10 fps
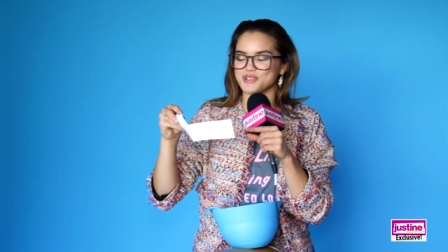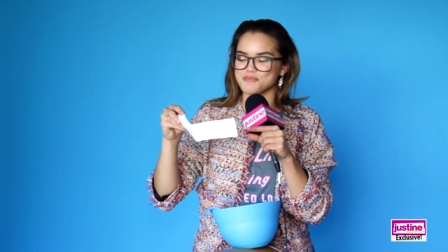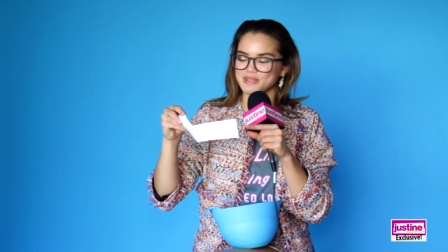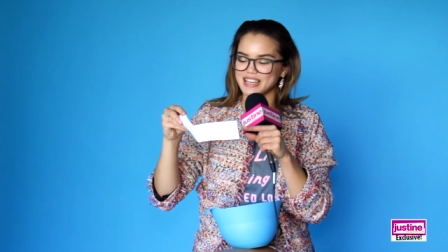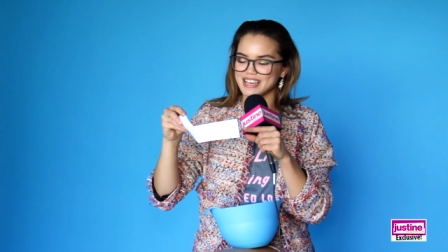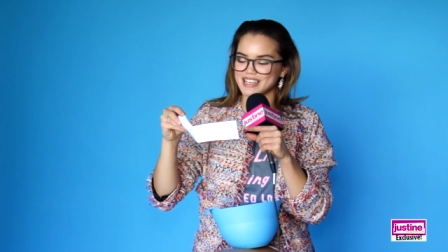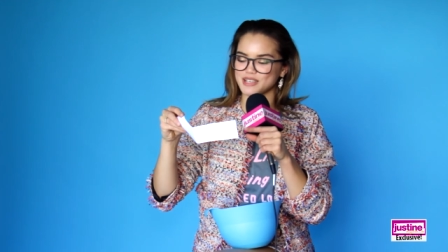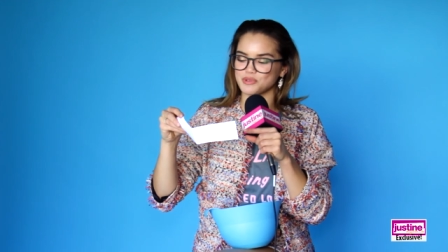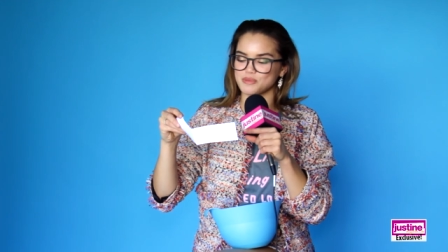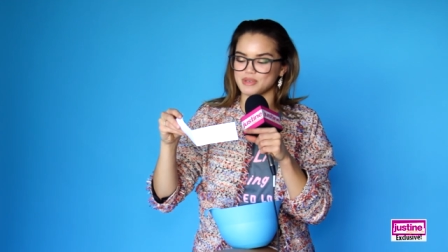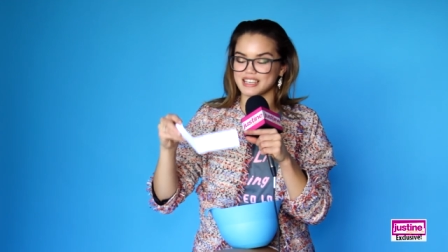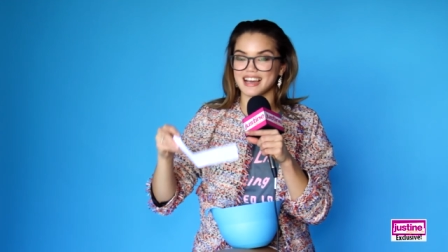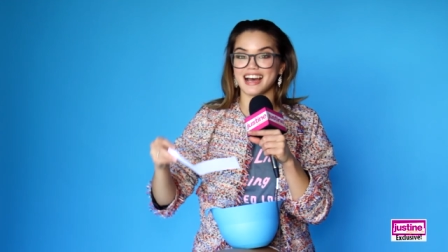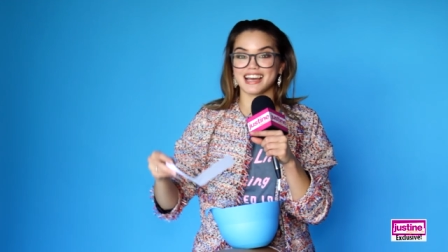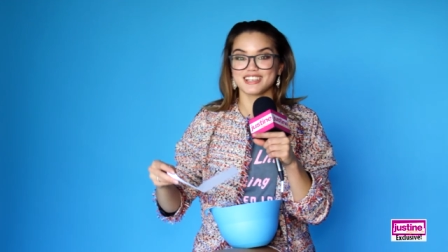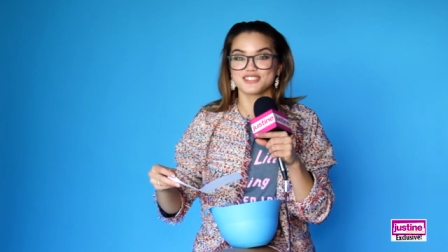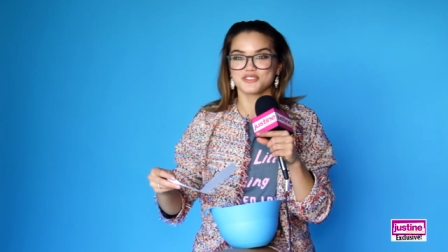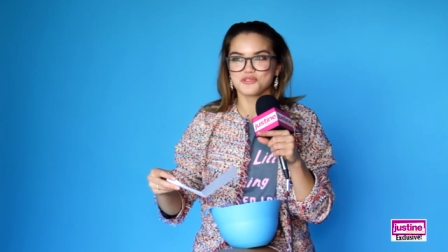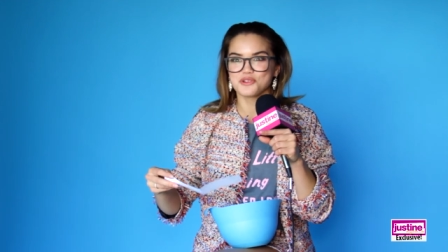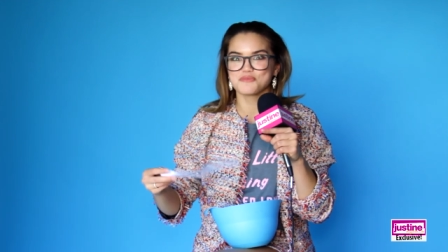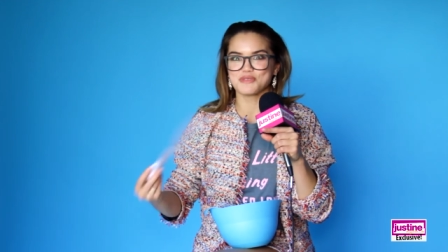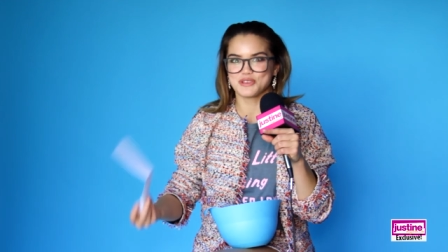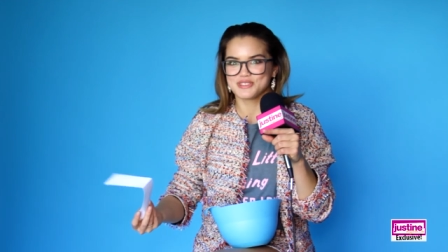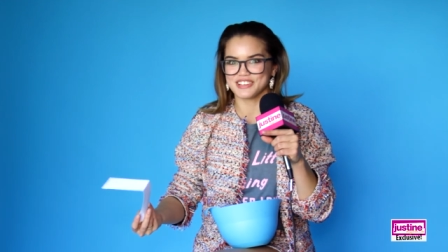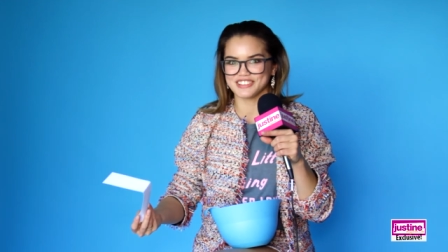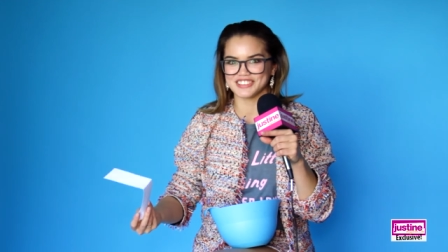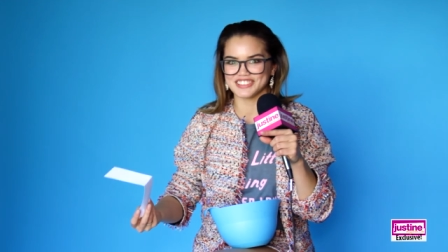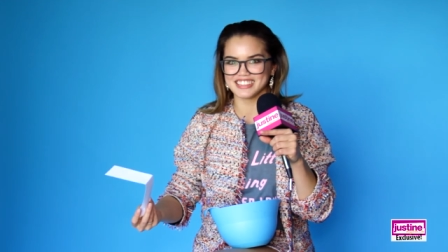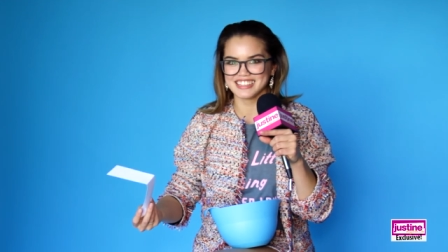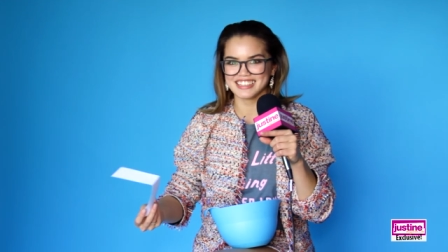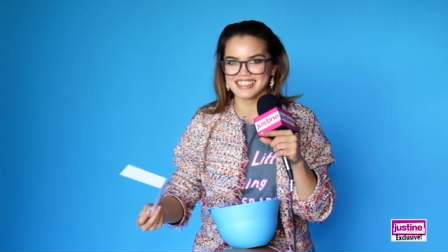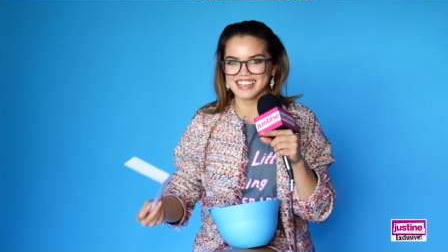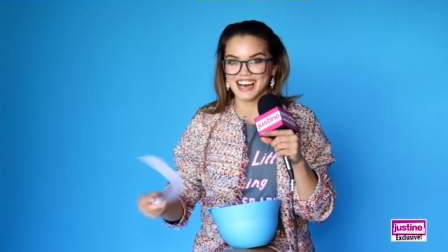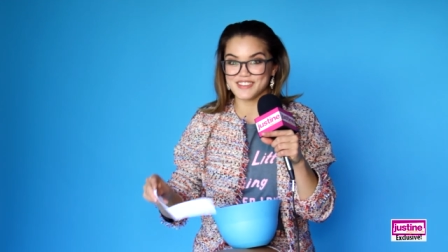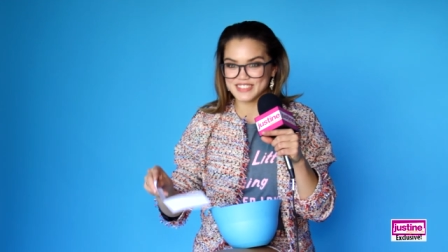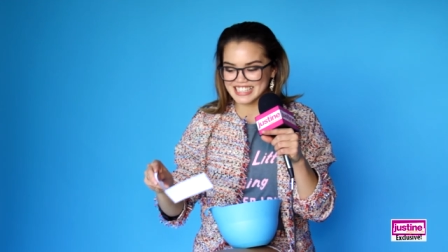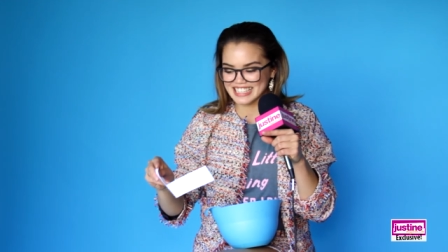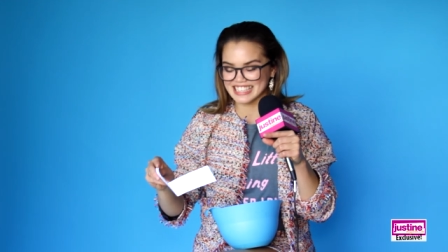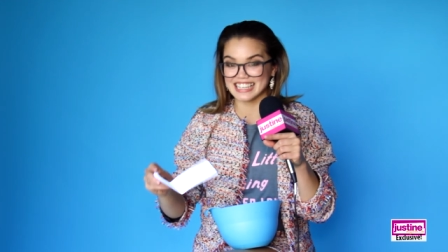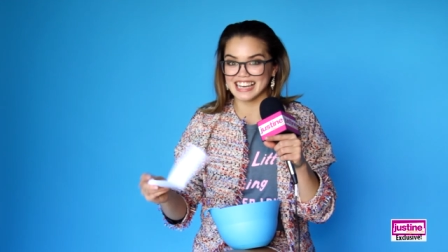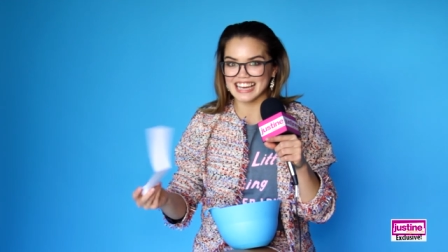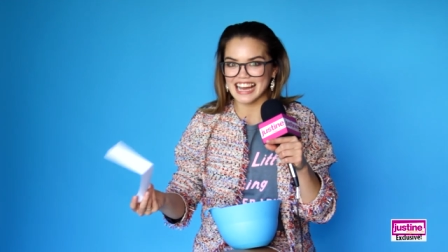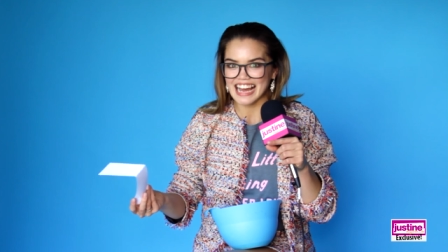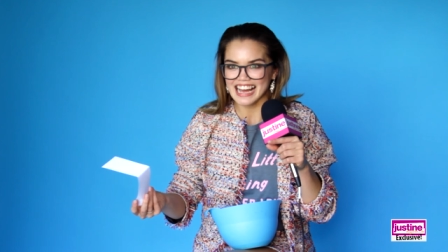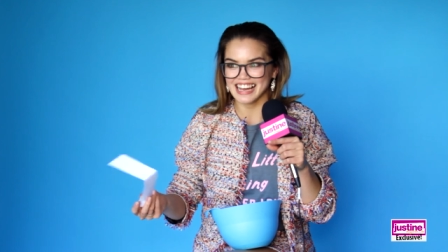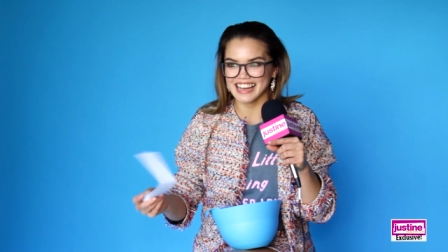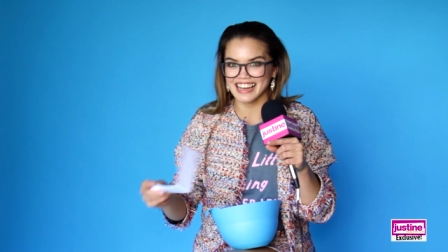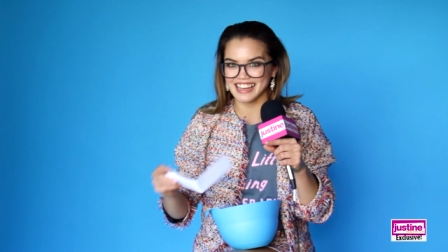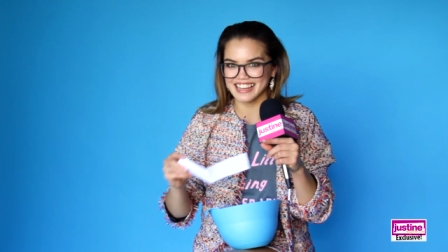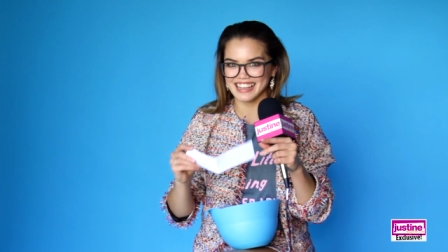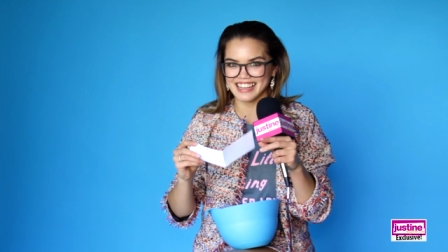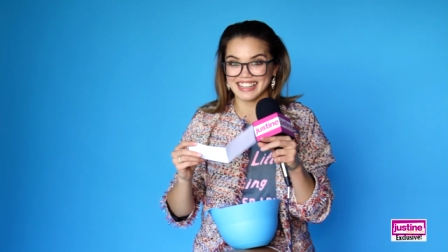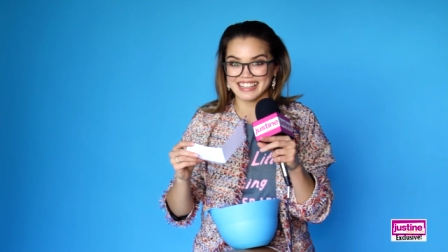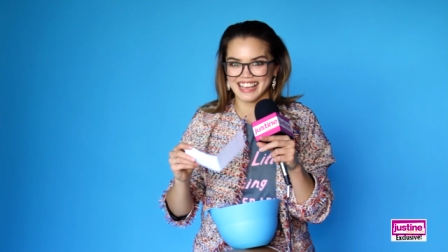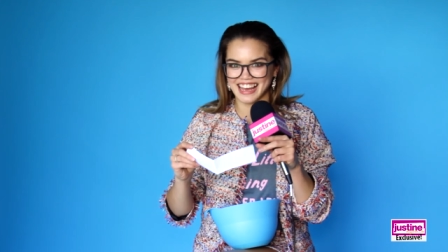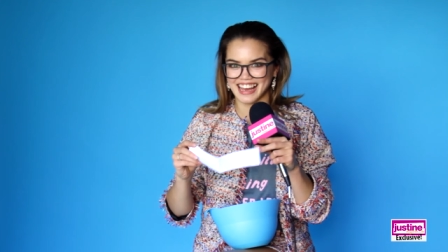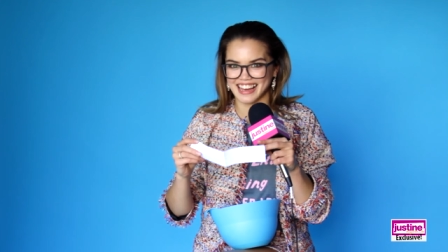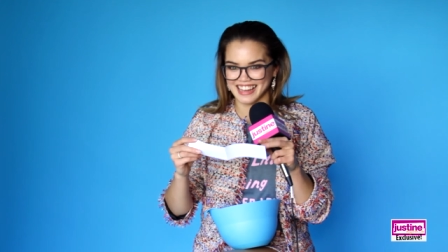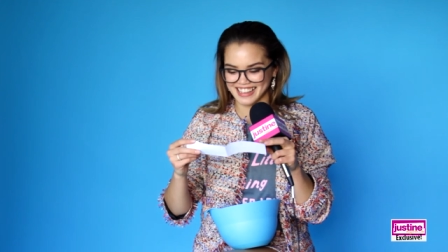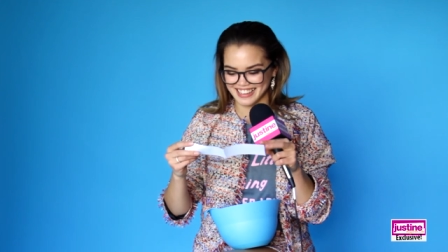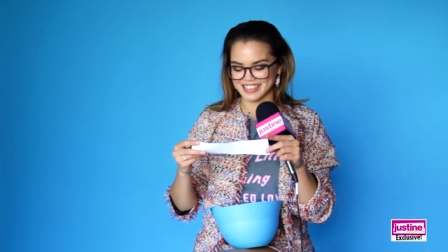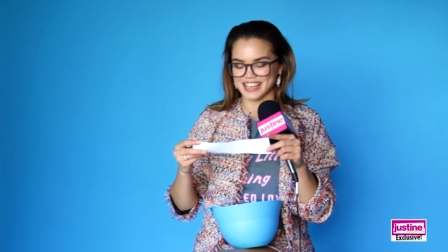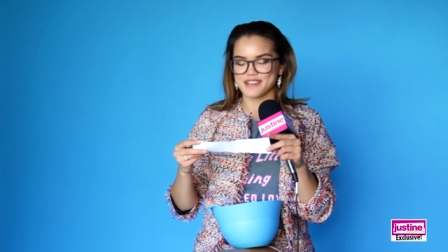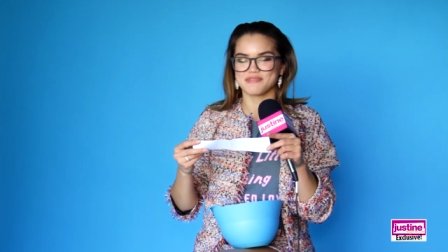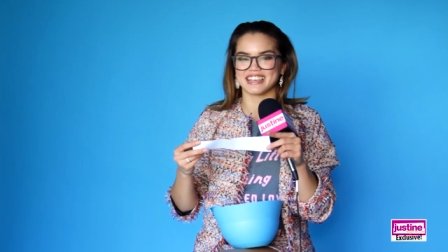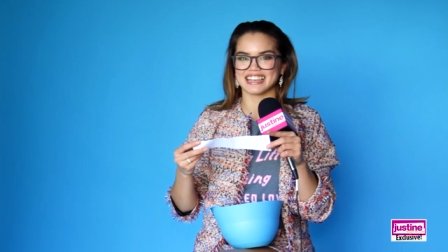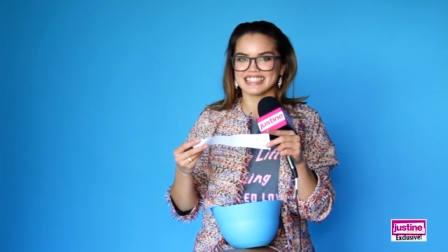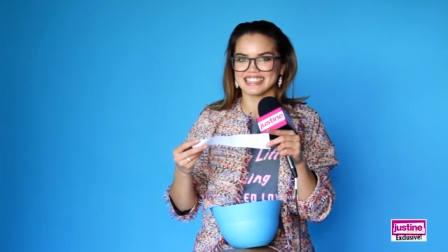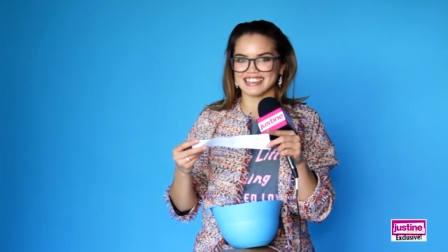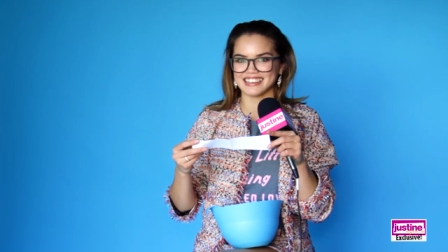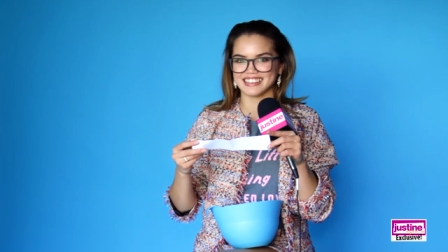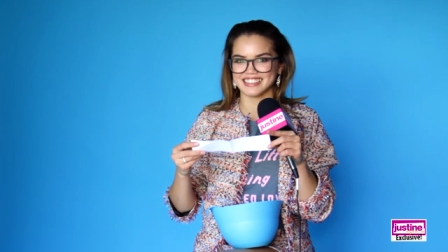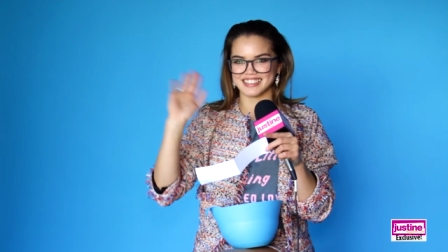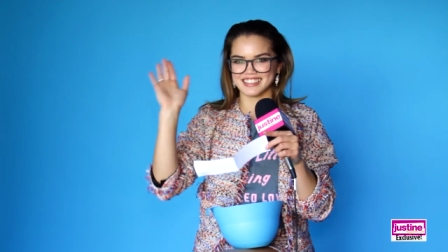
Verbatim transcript: to play in would be High School Musical. I mean, yeah, Gabriella.